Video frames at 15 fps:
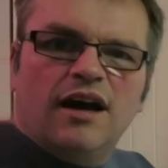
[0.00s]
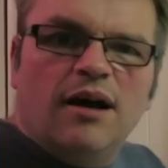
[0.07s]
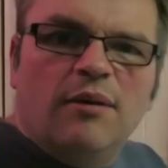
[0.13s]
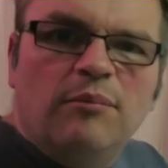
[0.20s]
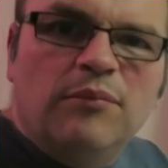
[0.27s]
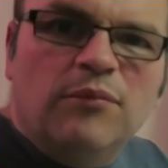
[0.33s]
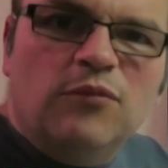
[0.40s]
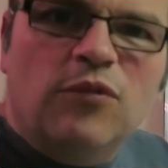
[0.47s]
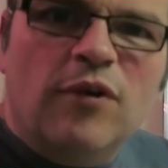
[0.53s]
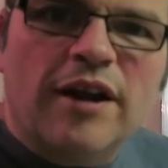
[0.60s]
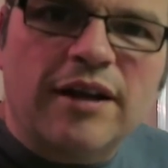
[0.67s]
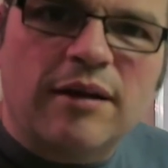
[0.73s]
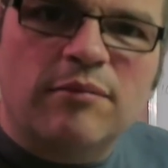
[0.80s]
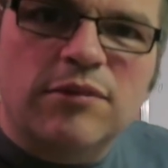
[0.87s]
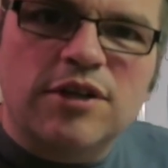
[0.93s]

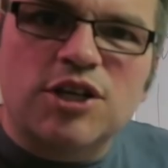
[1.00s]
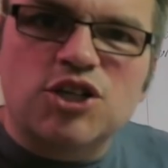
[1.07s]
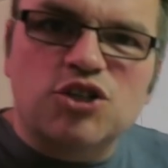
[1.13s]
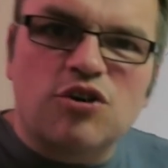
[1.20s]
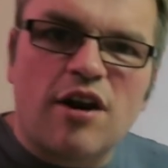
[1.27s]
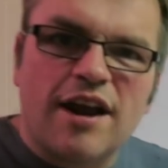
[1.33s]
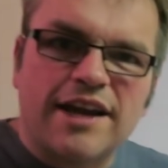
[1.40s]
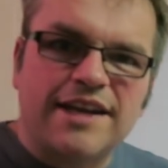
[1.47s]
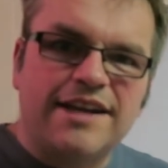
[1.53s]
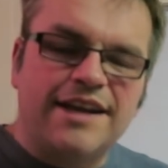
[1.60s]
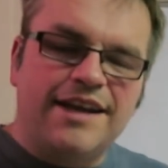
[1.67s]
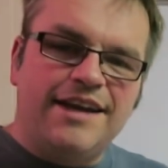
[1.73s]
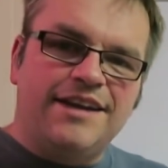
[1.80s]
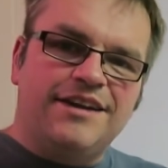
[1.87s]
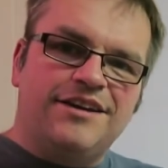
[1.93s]
right, I'm gonna
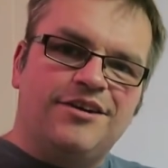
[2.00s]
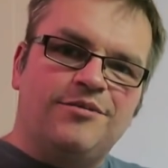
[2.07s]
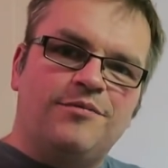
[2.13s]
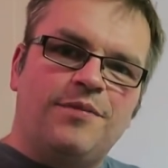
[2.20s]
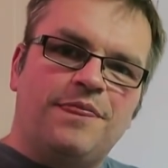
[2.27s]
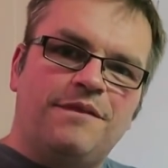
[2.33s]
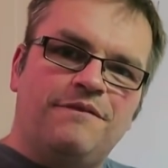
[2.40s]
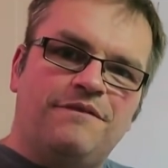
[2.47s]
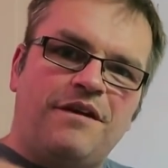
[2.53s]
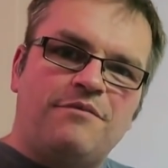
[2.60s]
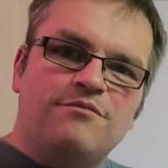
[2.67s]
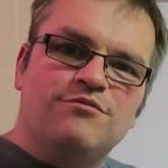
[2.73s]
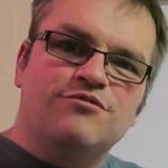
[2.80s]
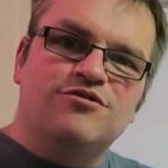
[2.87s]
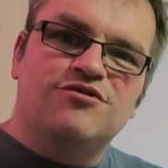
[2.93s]
try in a
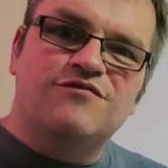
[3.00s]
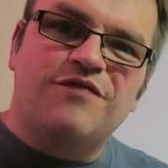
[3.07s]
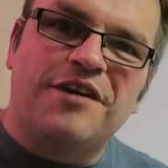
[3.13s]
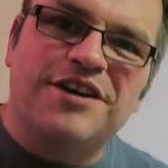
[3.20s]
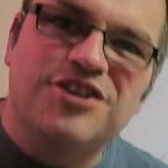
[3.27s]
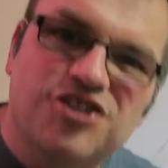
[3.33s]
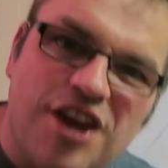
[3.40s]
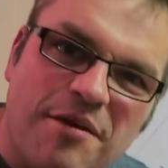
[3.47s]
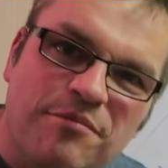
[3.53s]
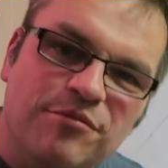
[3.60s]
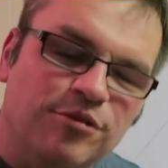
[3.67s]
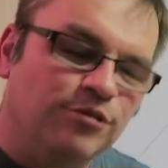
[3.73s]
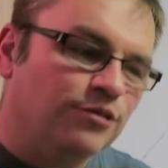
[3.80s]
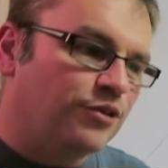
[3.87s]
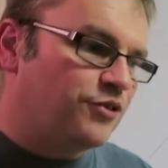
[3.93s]
very, very
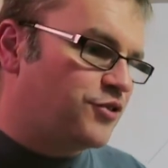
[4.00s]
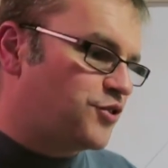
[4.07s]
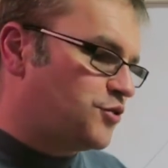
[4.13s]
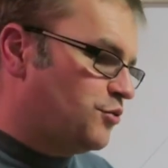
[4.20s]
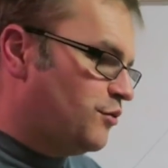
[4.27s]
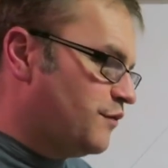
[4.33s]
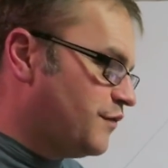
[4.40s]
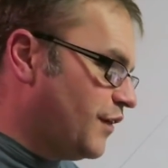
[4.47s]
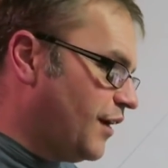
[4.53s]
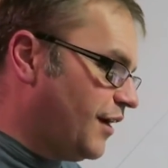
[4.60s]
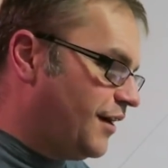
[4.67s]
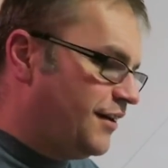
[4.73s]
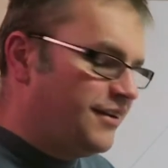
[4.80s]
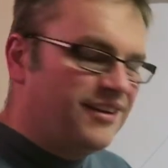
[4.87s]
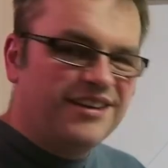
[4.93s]
general and sort
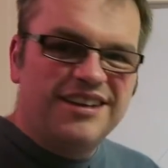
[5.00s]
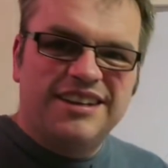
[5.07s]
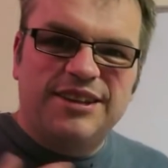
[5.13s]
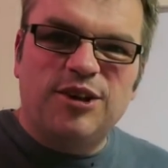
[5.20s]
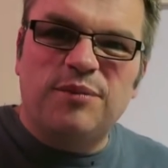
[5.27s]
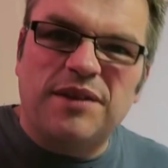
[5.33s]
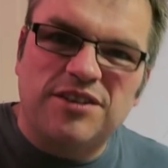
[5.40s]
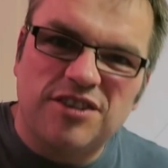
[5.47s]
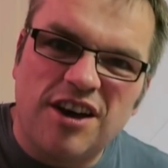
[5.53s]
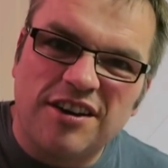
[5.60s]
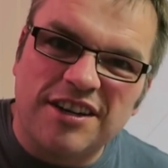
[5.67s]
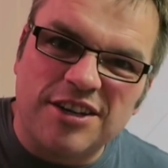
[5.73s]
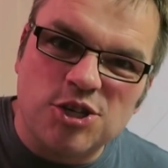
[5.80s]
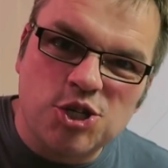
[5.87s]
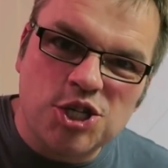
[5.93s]
of little bit
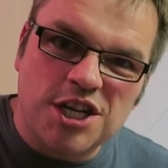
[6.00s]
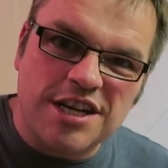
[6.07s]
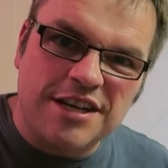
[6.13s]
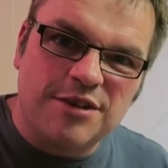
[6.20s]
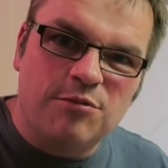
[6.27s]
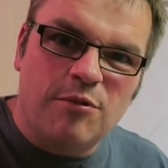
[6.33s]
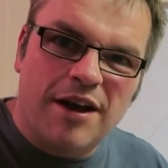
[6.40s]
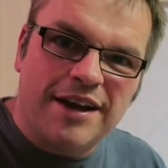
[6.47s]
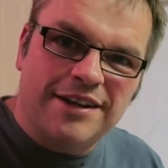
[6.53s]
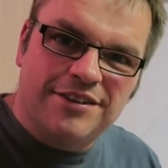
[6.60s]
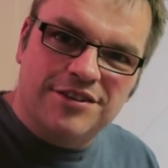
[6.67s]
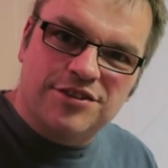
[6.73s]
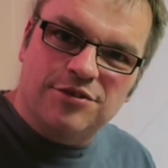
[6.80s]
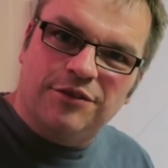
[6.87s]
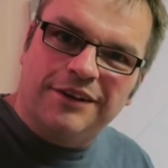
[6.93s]
tongue-in-cheek way
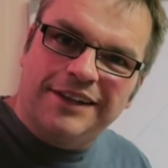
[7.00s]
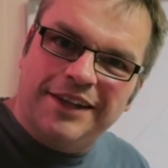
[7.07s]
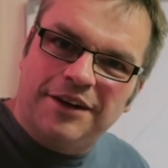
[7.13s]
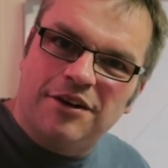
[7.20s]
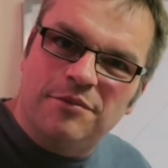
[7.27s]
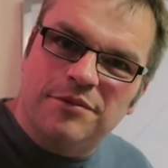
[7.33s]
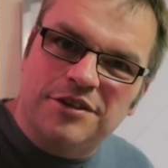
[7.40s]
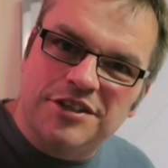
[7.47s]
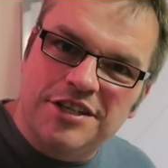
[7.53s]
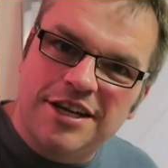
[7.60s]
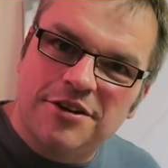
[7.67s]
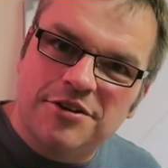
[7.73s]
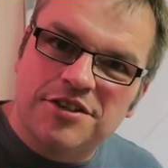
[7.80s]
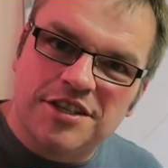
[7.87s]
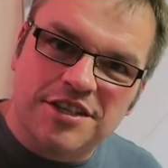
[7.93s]
to sort of clear up the
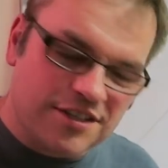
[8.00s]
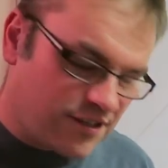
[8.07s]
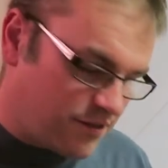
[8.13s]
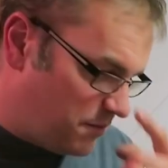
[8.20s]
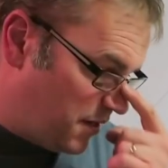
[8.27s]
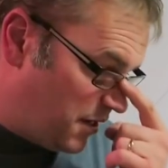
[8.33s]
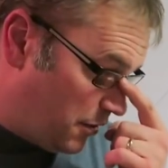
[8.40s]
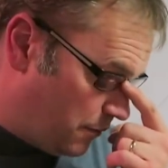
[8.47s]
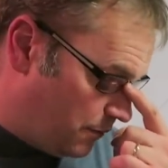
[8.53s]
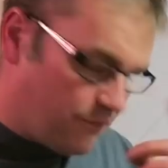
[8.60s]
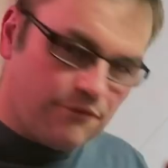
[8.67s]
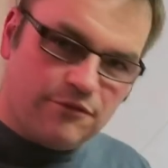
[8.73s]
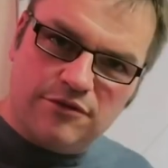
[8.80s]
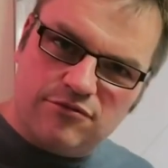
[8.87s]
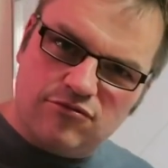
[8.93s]
tier system here
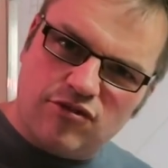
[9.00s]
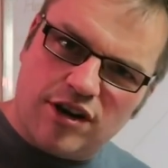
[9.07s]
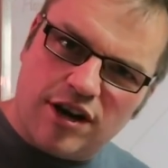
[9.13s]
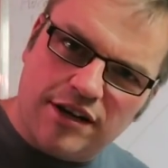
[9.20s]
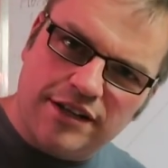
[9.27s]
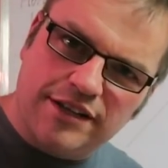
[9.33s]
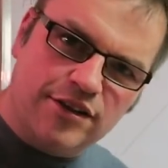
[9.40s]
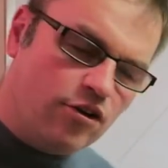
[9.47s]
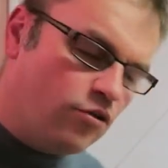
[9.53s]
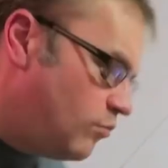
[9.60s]
regarding the